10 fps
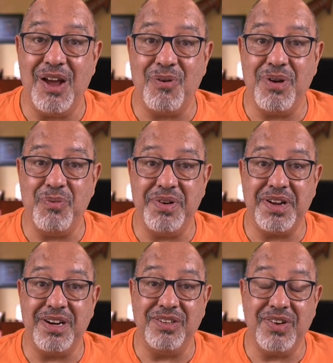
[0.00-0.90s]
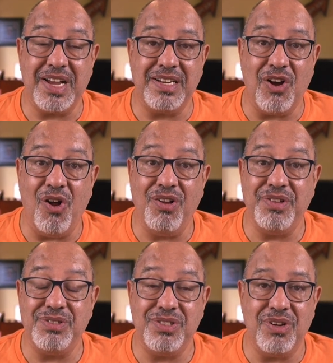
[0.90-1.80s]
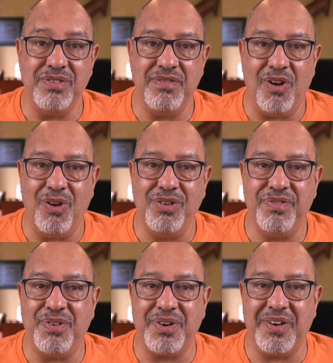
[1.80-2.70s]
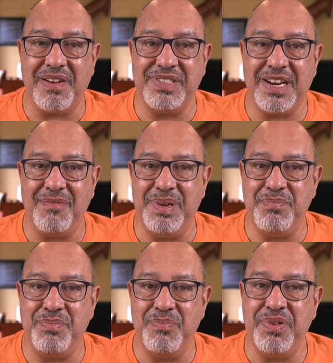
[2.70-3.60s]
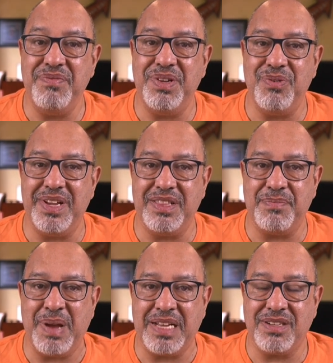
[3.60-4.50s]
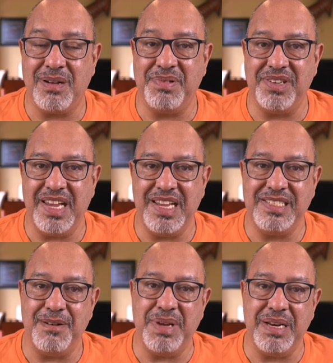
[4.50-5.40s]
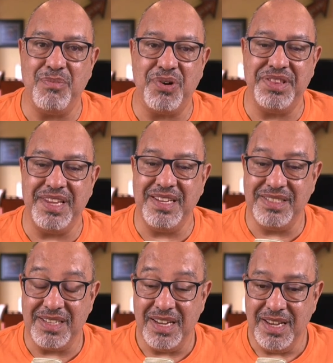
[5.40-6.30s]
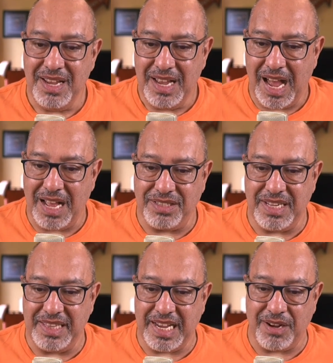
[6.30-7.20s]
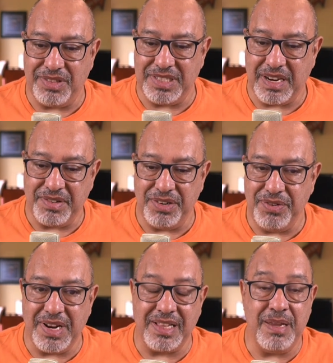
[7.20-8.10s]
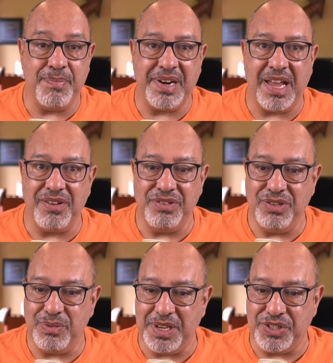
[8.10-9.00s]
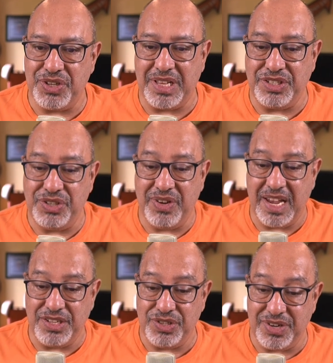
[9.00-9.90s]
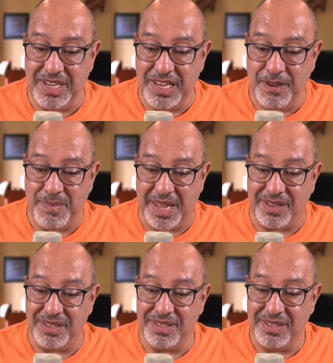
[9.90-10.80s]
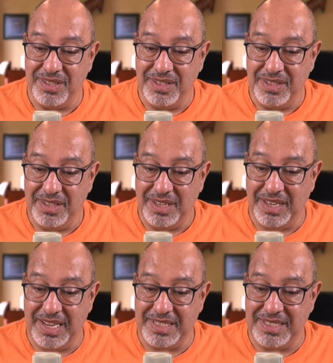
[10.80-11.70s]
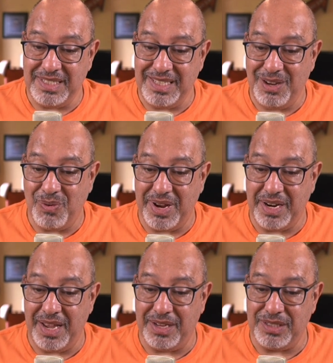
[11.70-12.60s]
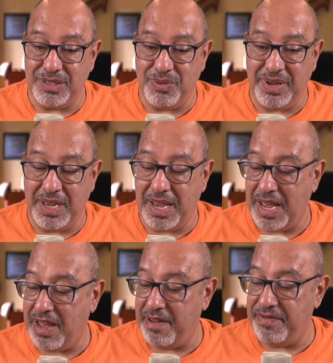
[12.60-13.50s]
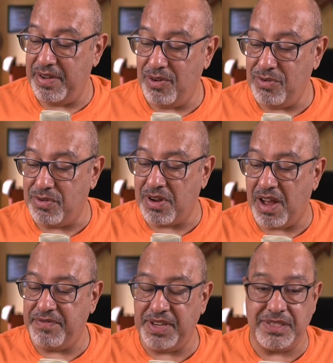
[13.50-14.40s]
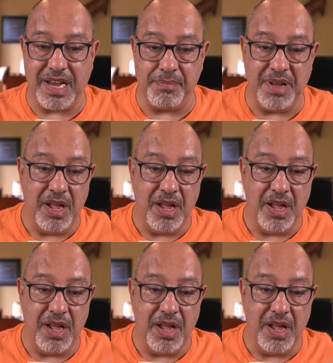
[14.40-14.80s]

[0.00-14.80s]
where we're going to look at all those old photographs that I've been previewing in the past couple of days and many more things. I'll send that out this afternoon. I'll keep an eye on you to make sure that you get your email. Let's see what else we have. Oh, coughing time.